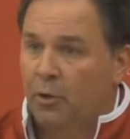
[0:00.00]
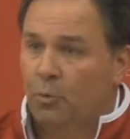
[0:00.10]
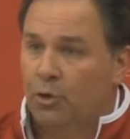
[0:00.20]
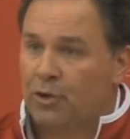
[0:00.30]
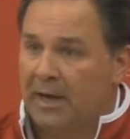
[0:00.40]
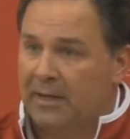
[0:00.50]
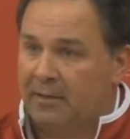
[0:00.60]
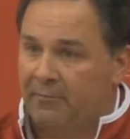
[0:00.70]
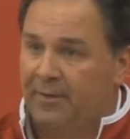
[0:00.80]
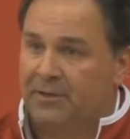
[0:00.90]
we're trying to
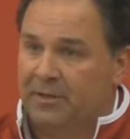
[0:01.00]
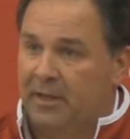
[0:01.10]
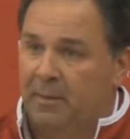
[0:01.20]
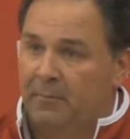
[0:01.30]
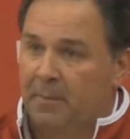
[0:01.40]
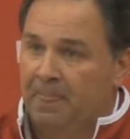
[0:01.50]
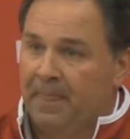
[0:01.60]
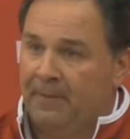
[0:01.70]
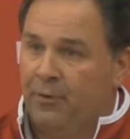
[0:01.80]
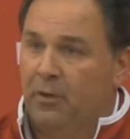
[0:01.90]
convince them,
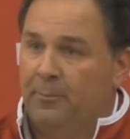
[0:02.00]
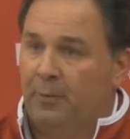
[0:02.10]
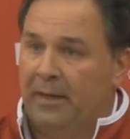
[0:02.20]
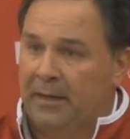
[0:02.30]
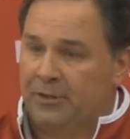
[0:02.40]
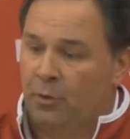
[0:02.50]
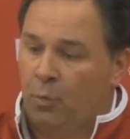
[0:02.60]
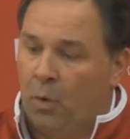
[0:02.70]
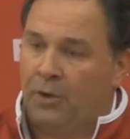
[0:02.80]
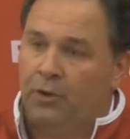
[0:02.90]
if you're going to play next year,
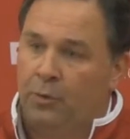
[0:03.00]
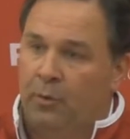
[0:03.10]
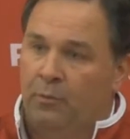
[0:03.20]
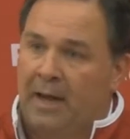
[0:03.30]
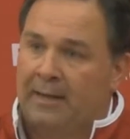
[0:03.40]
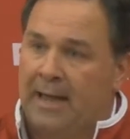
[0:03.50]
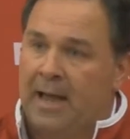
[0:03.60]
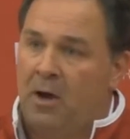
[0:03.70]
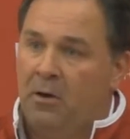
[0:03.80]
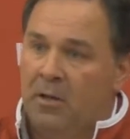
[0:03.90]
what you're doing right
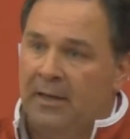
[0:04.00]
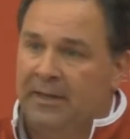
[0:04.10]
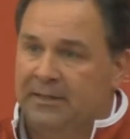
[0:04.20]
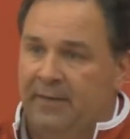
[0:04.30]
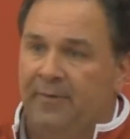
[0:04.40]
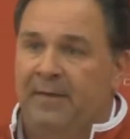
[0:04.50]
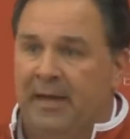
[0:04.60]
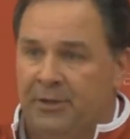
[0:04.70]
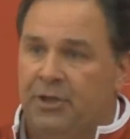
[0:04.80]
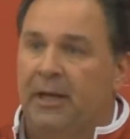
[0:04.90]
now is giving
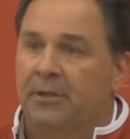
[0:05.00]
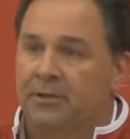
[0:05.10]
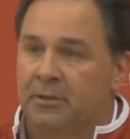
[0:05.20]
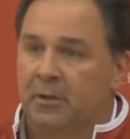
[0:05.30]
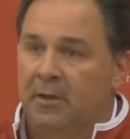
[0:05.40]
that a chance.